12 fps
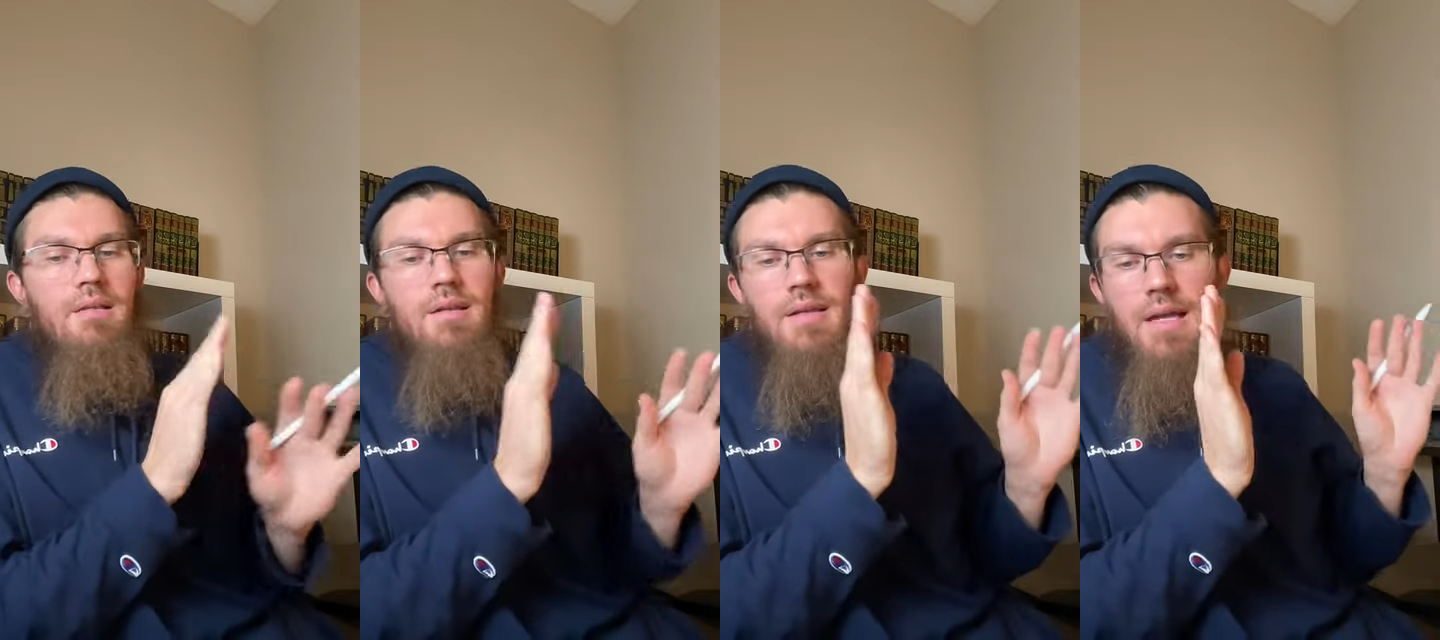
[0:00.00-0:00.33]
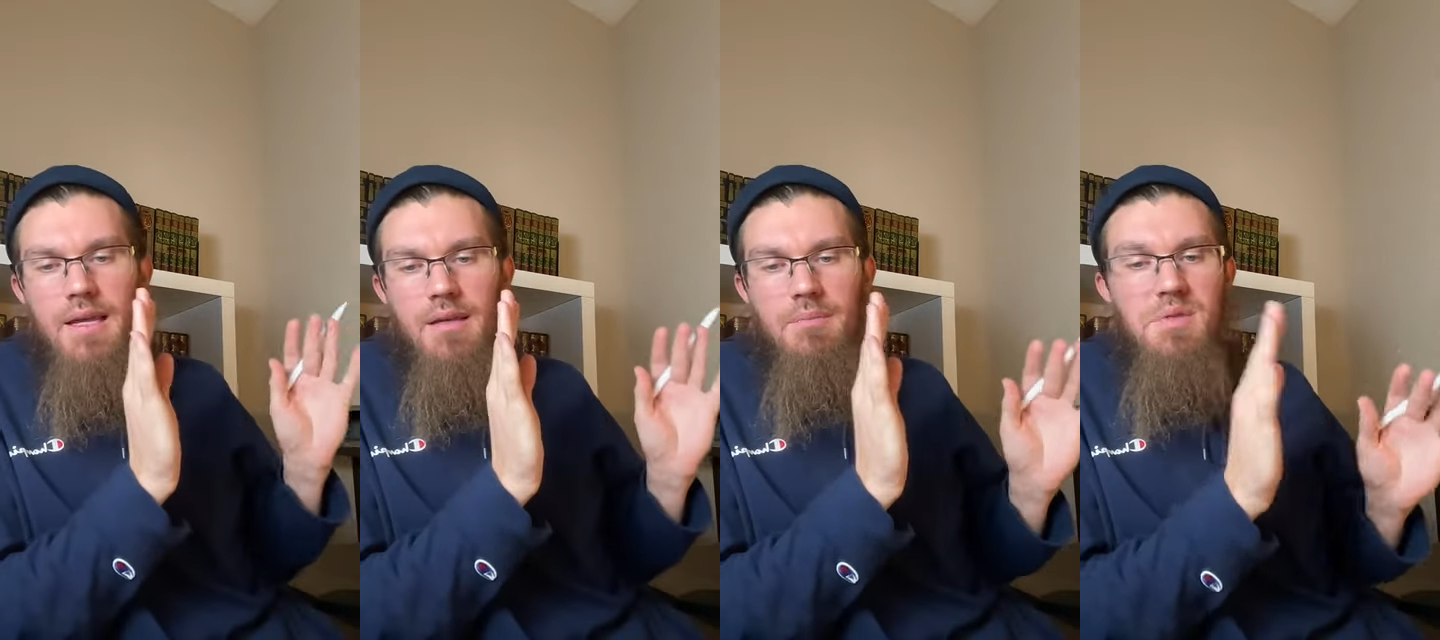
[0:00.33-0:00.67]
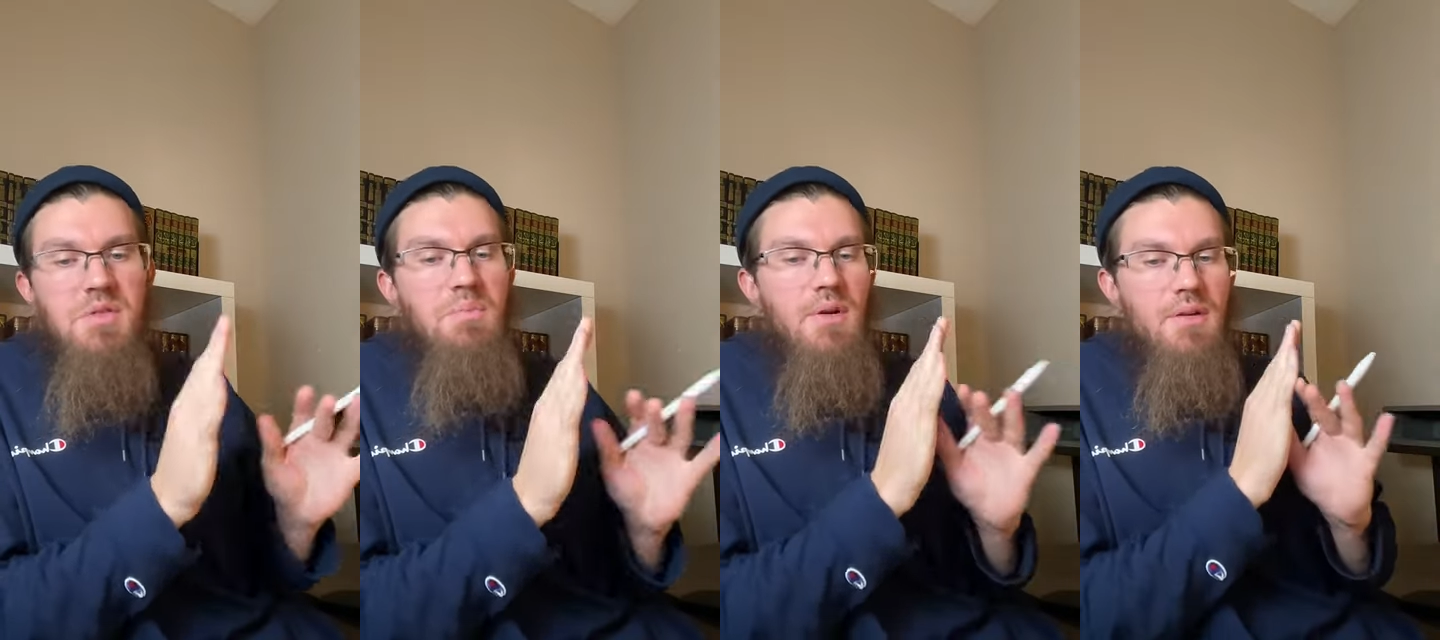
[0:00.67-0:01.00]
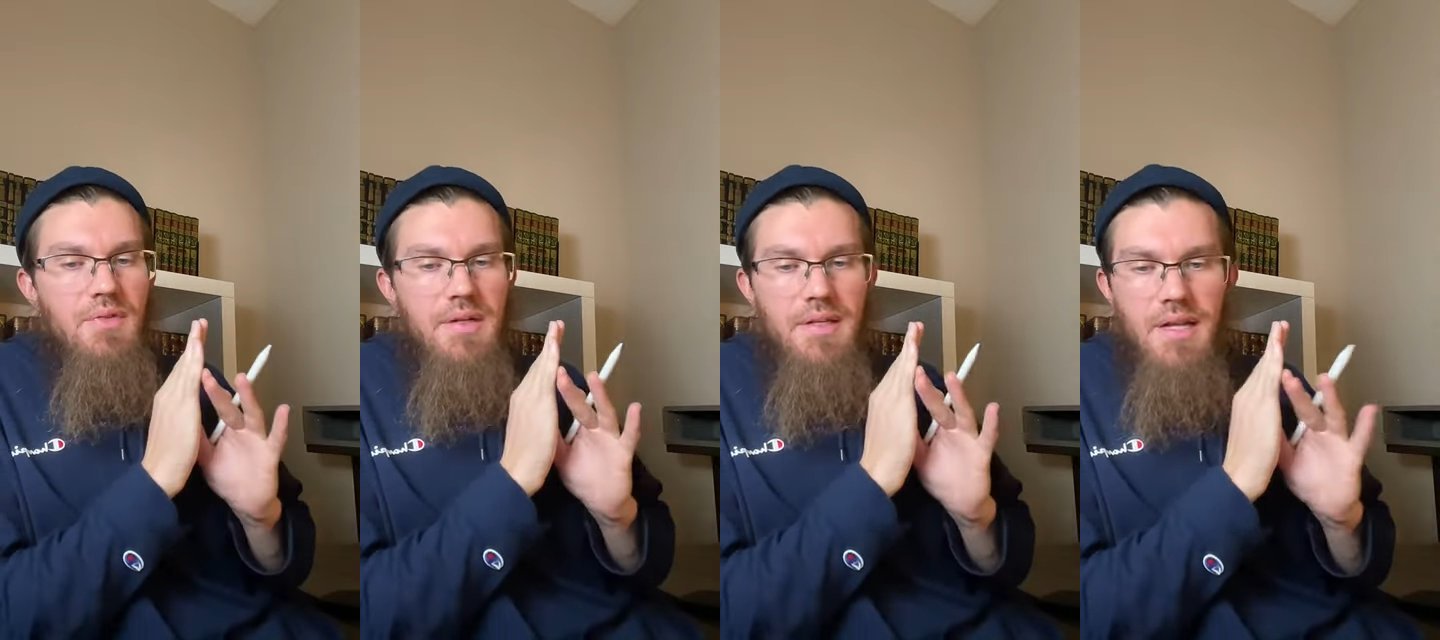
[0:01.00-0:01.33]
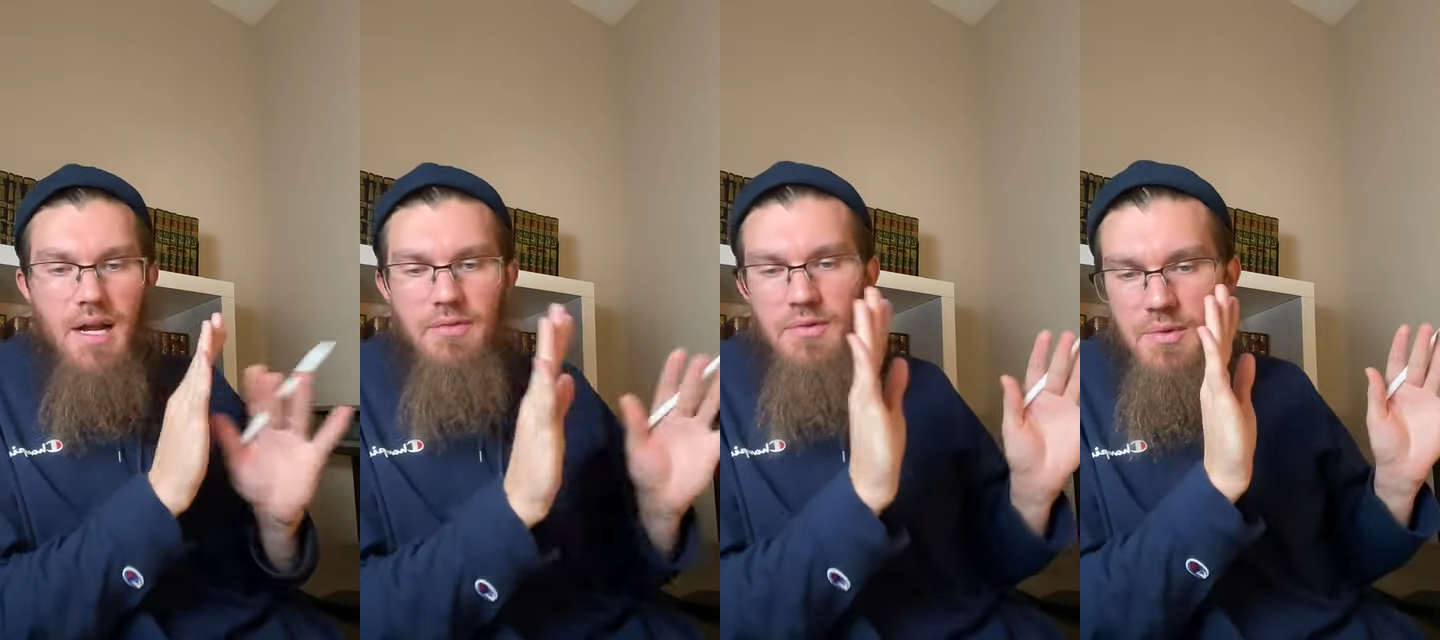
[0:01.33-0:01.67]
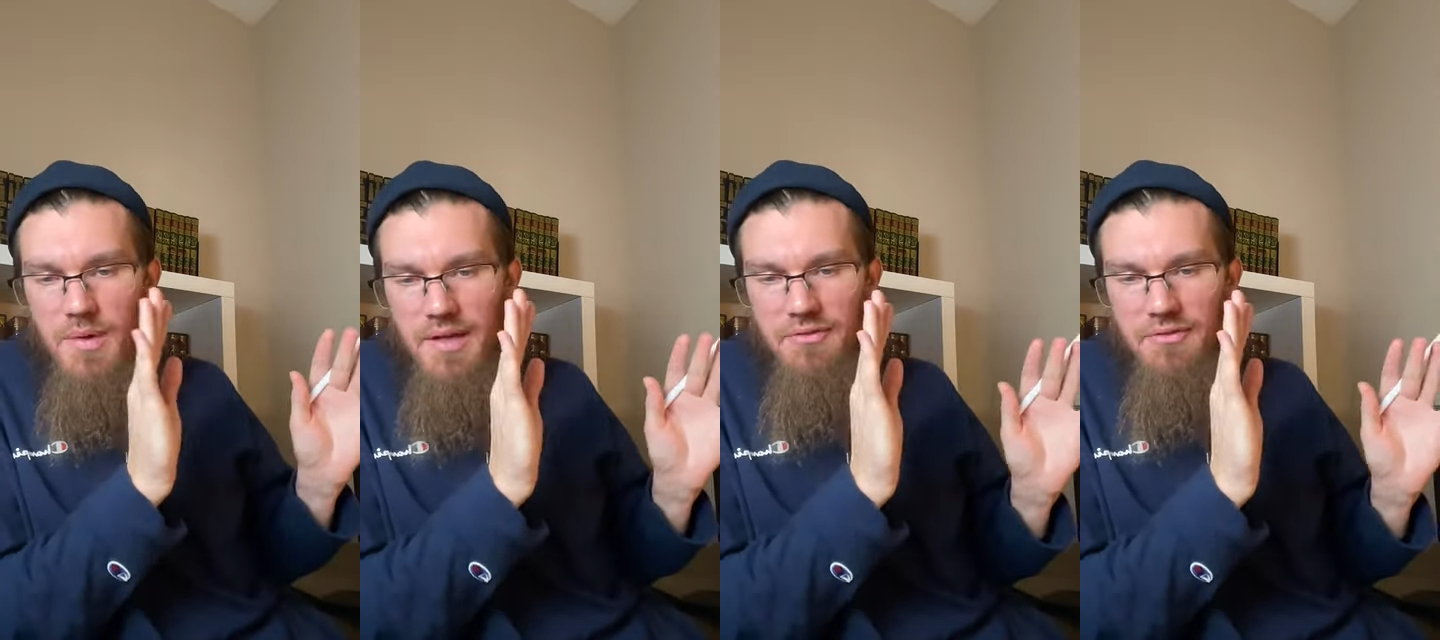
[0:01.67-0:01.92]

nothing like him. He's perfect in every way,